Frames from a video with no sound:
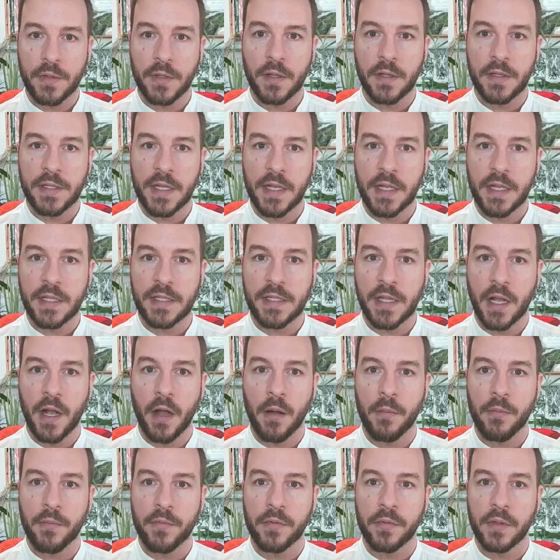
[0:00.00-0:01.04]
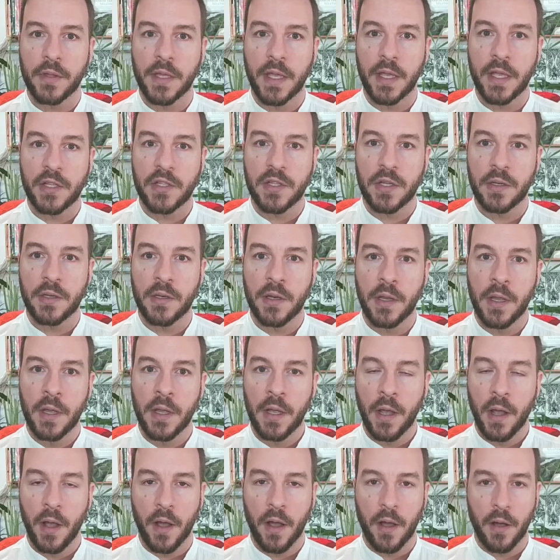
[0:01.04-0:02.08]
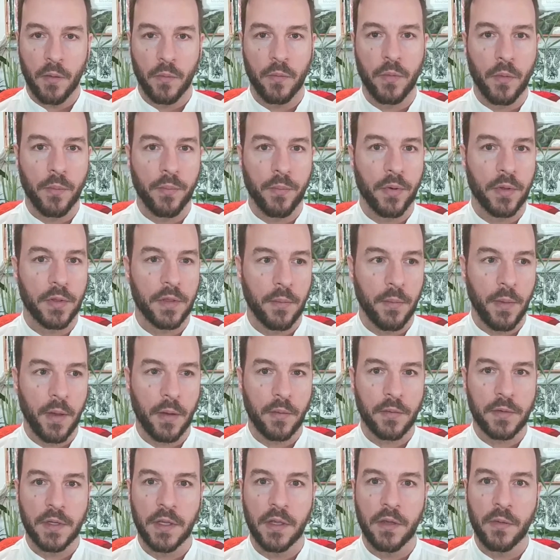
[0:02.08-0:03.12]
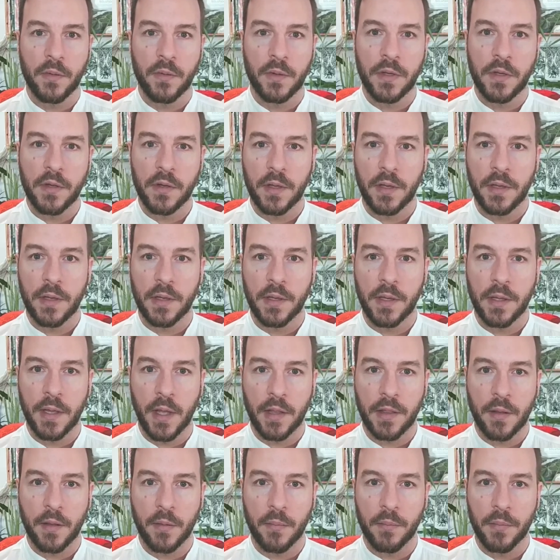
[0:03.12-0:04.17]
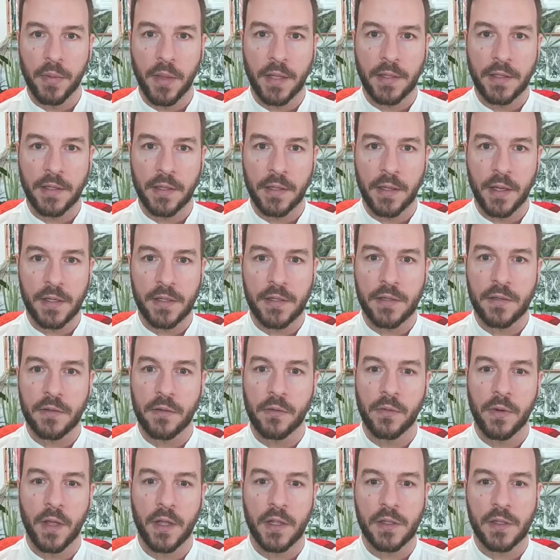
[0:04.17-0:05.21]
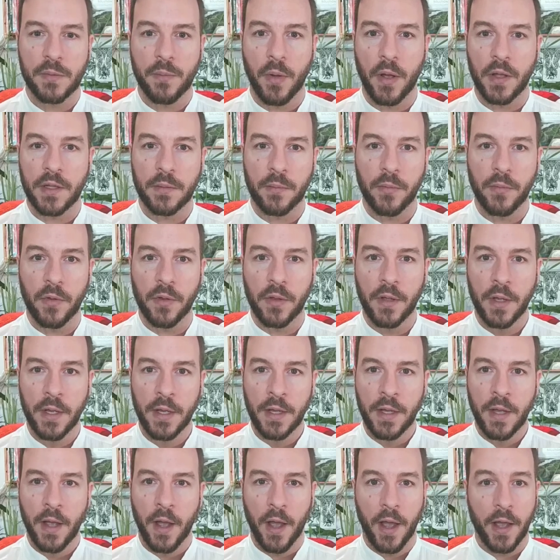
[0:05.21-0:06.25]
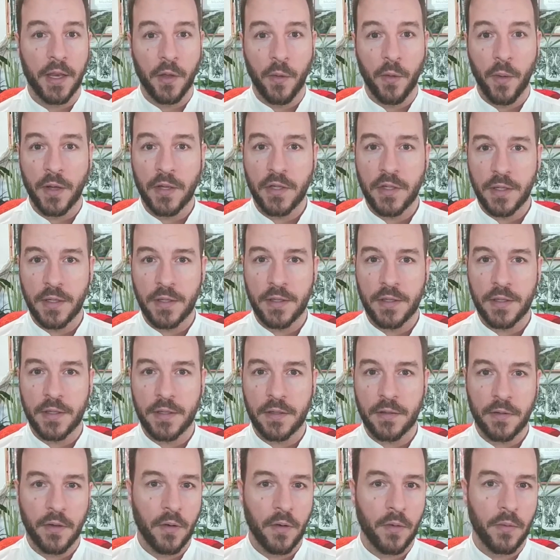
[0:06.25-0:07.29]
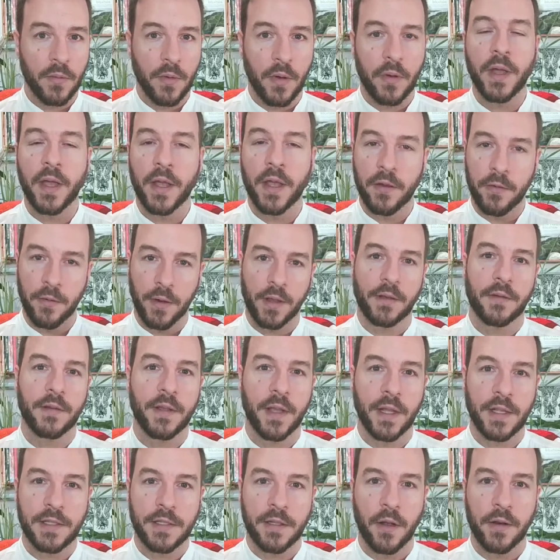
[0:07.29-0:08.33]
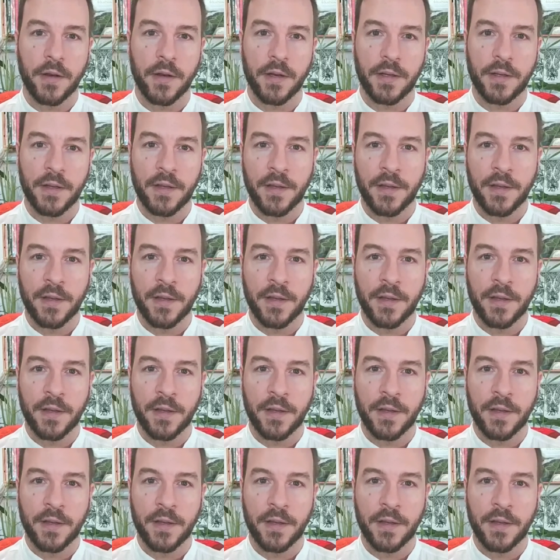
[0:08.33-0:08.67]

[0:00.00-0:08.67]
seeds that come through the kitchen, we'll put them out to you, and you can get them planted as soon as possible. Any questions? No? Okay, great. Get started."